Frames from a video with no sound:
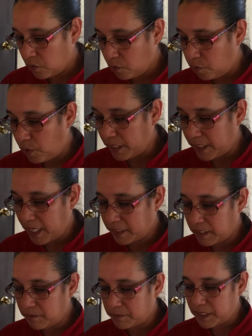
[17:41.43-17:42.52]
when that
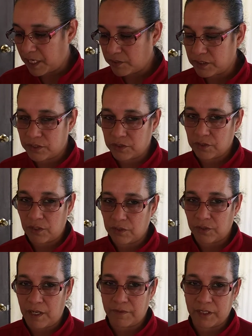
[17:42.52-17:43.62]
comes out, since you all don't
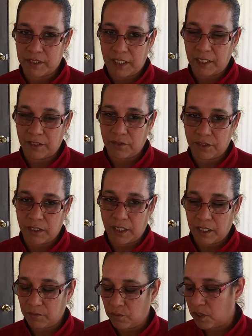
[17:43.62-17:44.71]
have to stand there
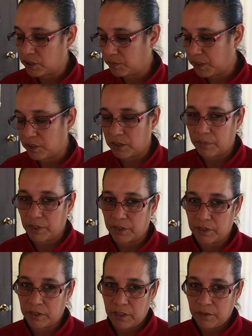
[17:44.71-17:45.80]
and watch me cook a
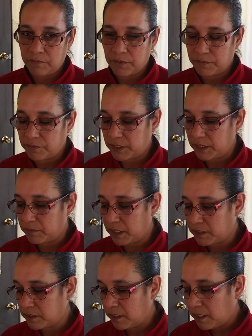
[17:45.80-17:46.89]
burger for 15
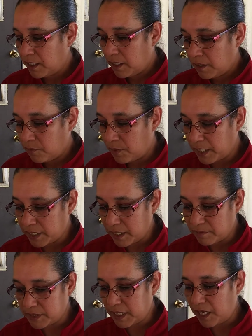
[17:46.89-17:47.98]
minutes, when it
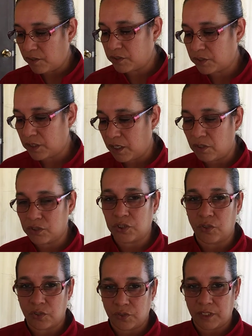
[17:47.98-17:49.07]
comes out, I'll show
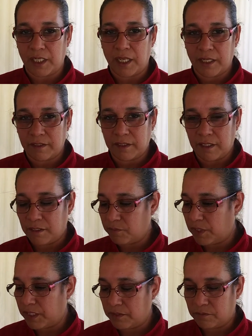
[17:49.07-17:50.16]
you
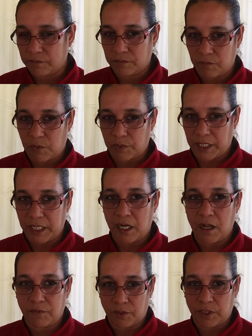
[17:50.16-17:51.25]
when we're gonna get it
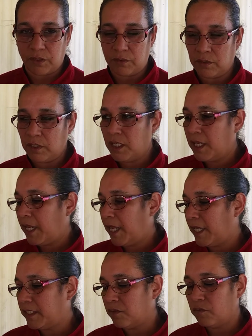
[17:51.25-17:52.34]
off the grill,
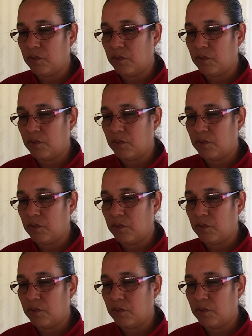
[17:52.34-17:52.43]
and then